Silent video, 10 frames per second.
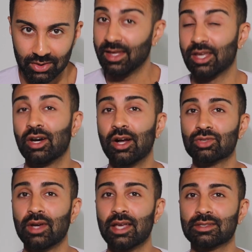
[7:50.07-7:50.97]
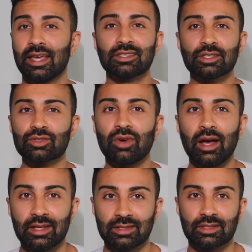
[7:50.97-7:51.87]
In contrast,
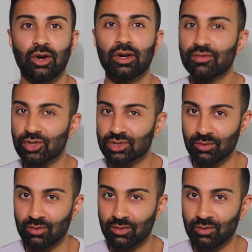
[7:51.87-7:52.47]
SSRIs just artificially